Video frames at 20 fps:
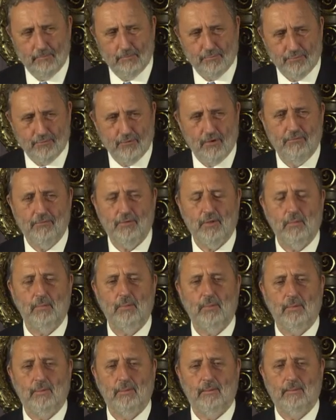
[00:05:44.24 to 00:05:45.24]

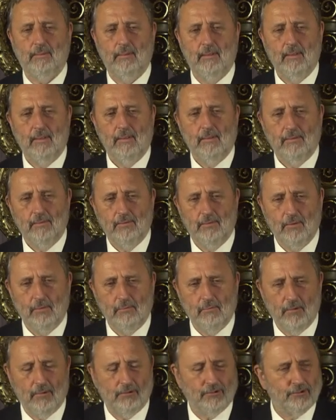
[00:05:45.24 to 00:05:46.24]
profitable, the
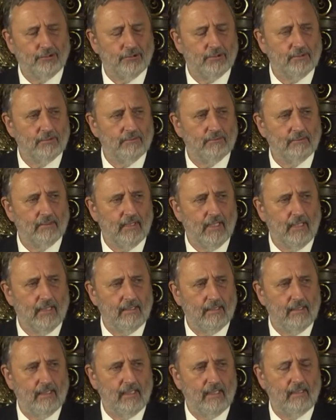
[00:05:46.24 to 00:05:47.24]
most,
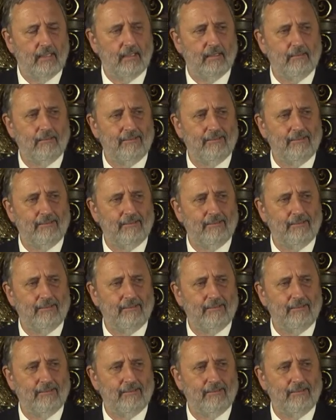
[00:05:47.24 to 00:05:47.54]
I think,